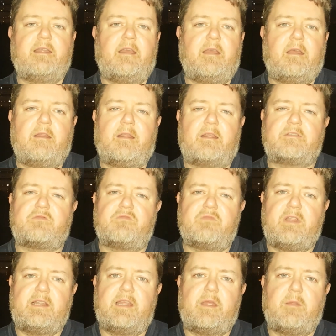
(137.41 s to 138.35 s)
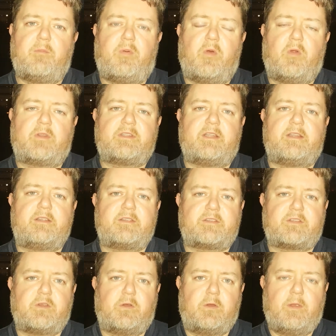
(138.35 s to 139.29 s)
And that's really important.
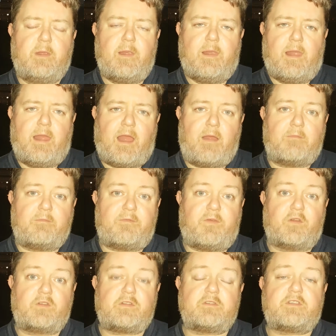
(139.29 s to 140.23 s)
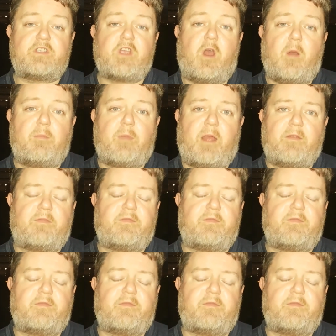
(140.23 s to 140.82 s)
So Shutterstock